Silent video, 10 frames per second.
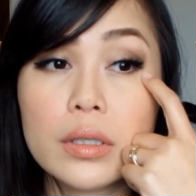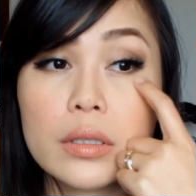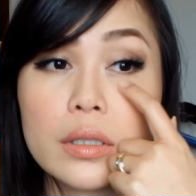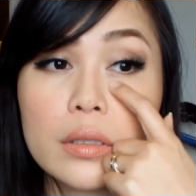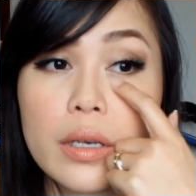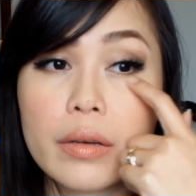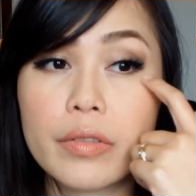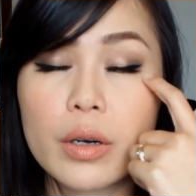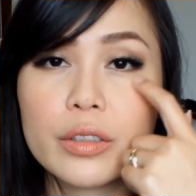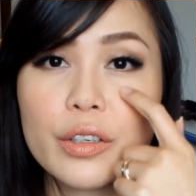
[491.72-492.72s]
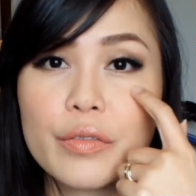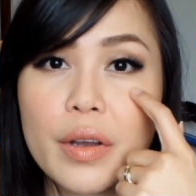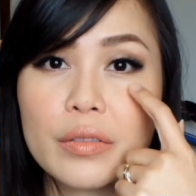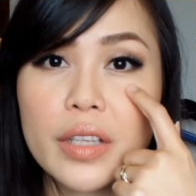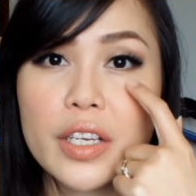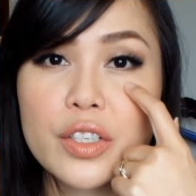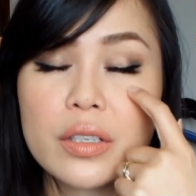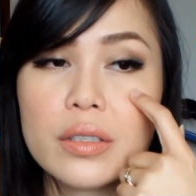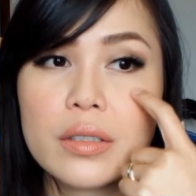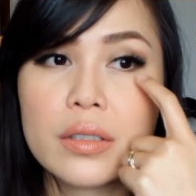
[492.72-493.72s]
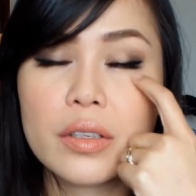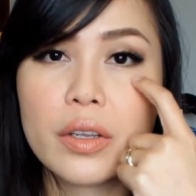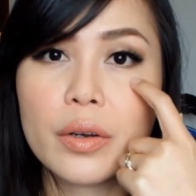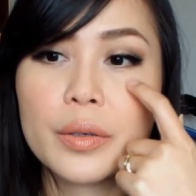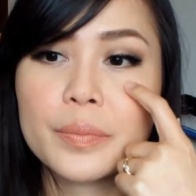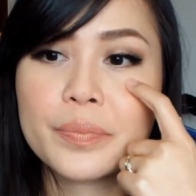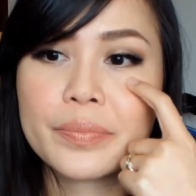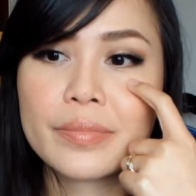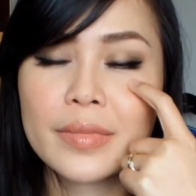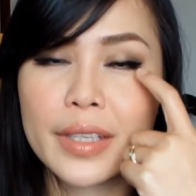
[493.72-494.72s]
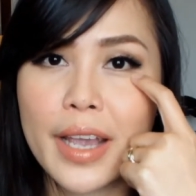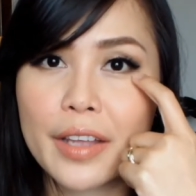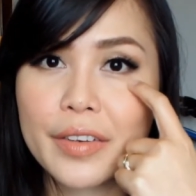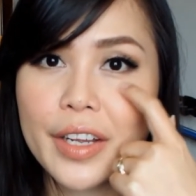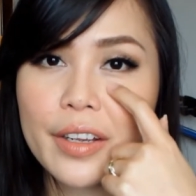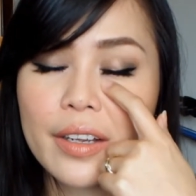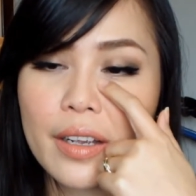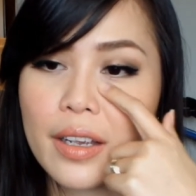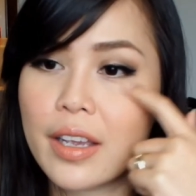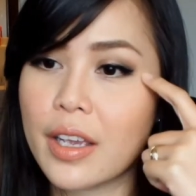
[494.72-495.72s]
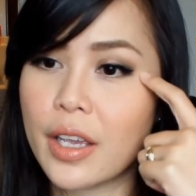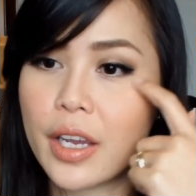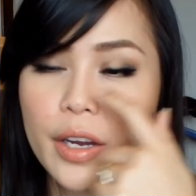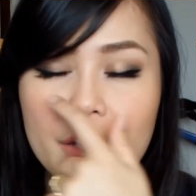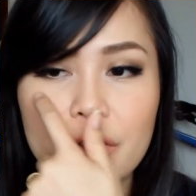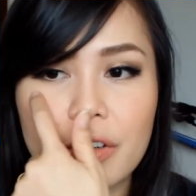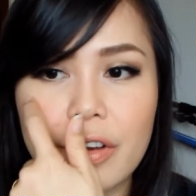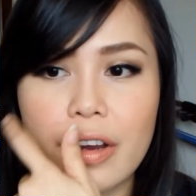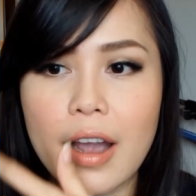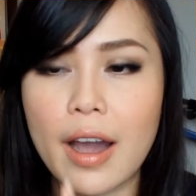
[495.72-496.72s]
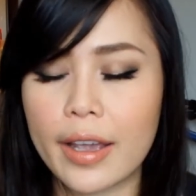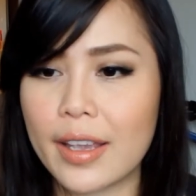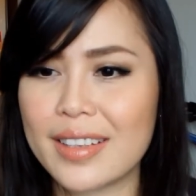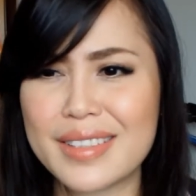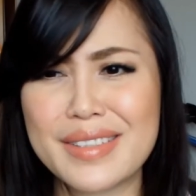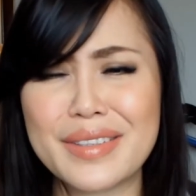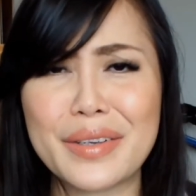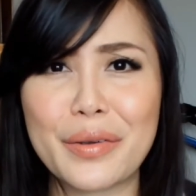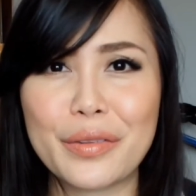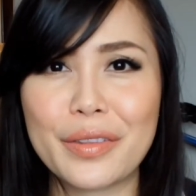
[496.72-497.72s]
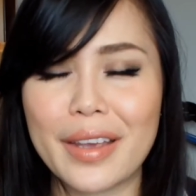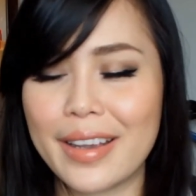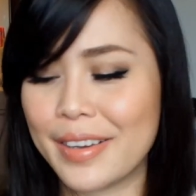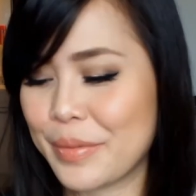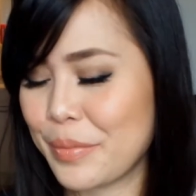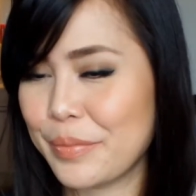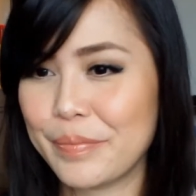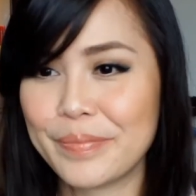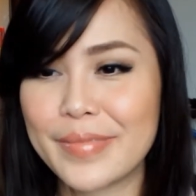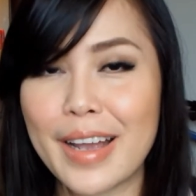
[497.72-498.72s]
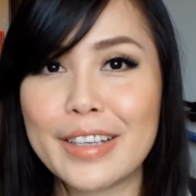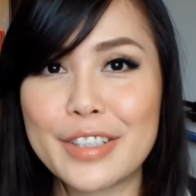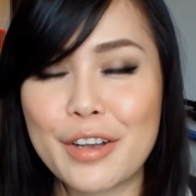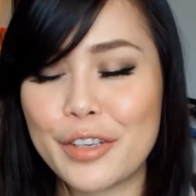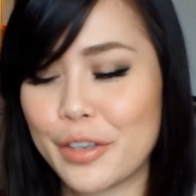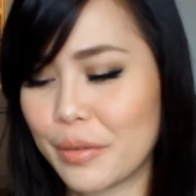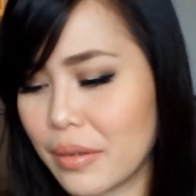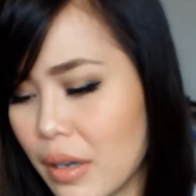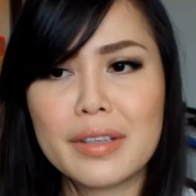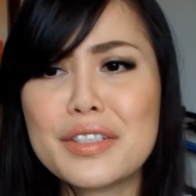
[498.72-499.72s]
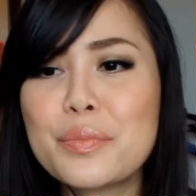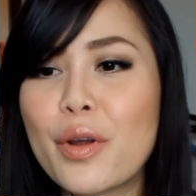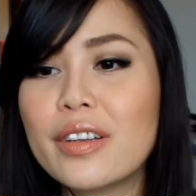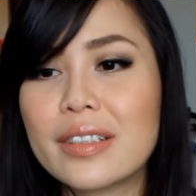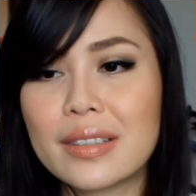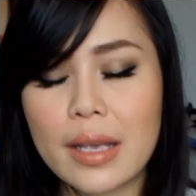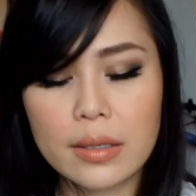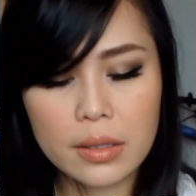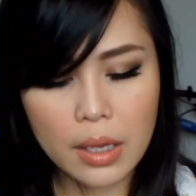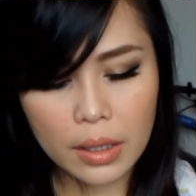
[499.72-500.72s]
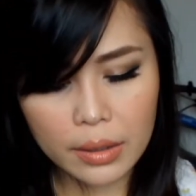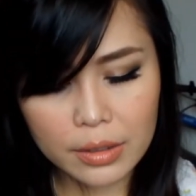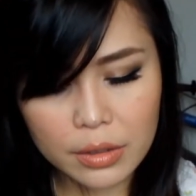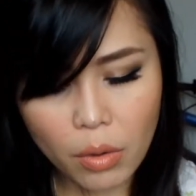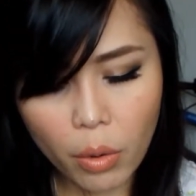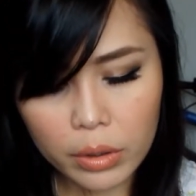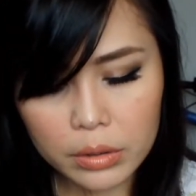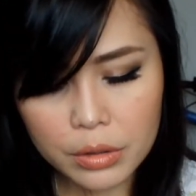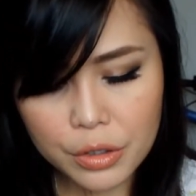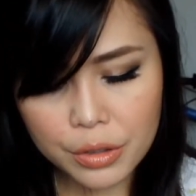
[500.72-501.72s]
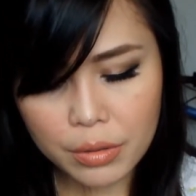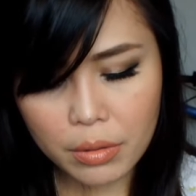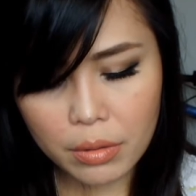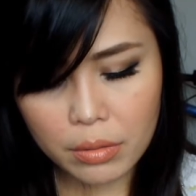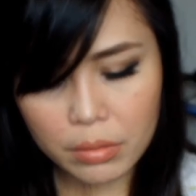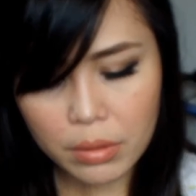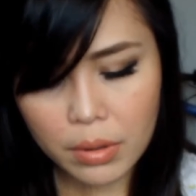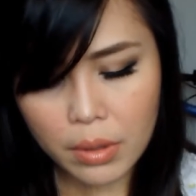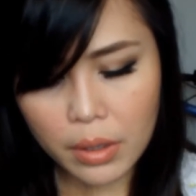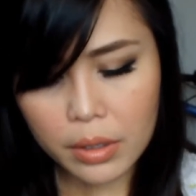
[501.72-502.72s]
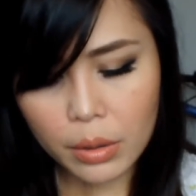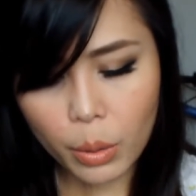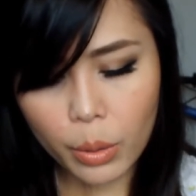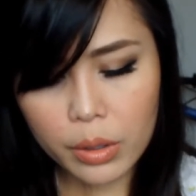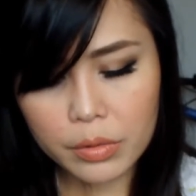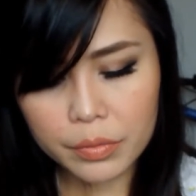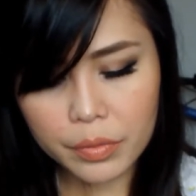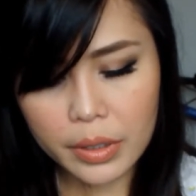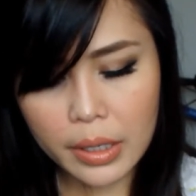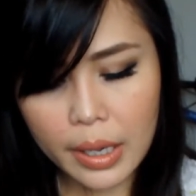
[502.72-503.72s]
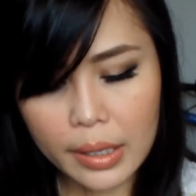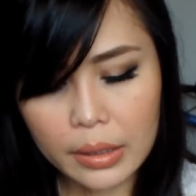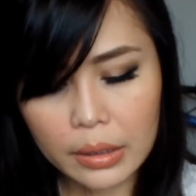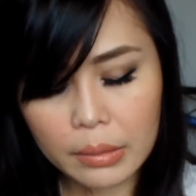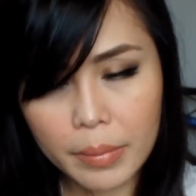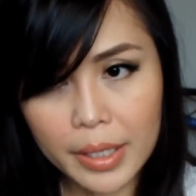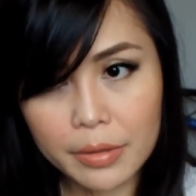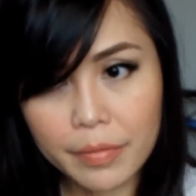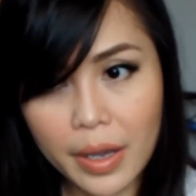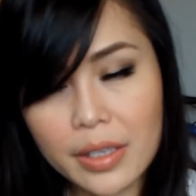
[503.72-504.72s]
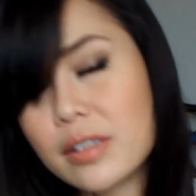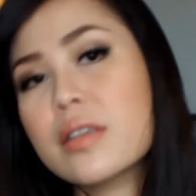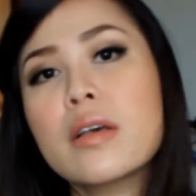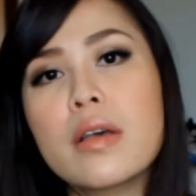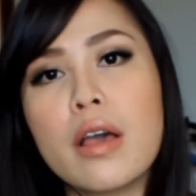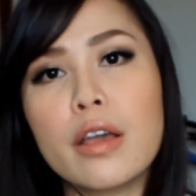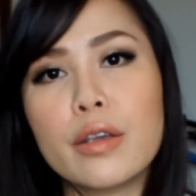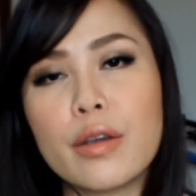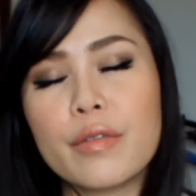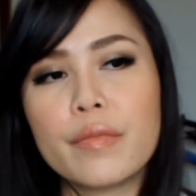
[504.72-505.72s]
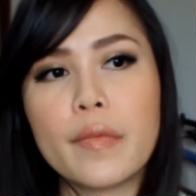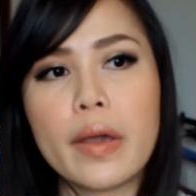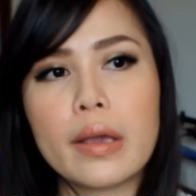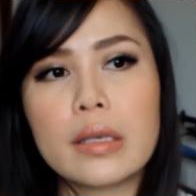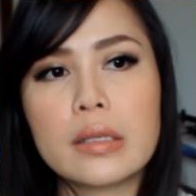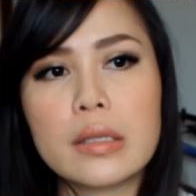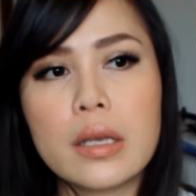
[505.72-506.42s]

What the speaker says: you have all your foundations, gathering here under your eye. It's not a good thing, I tell you. This product says that it's oil control and oil free and mattifies your face.